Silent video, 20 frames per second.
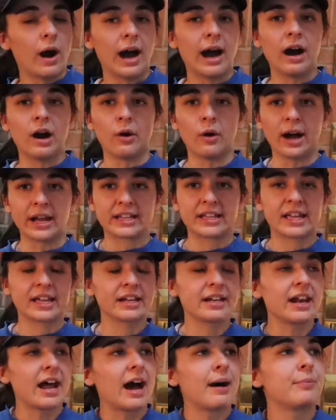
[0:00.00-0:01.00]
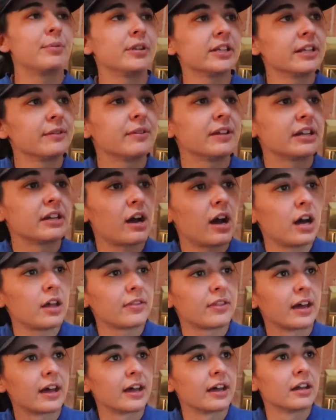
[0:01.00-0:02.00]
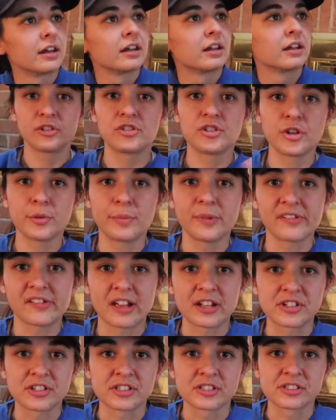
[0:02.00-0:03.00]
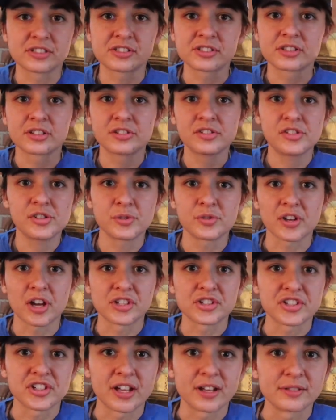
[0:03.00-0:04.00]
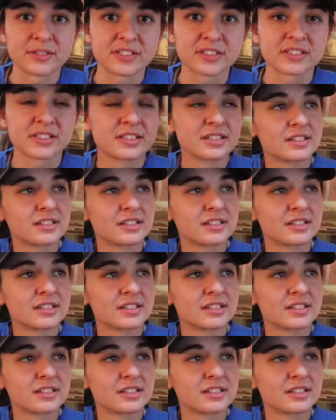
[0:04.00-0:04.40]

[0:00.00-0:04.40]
Wow, I cannot believe he caught that. 2 possessions, 2 touchdowns.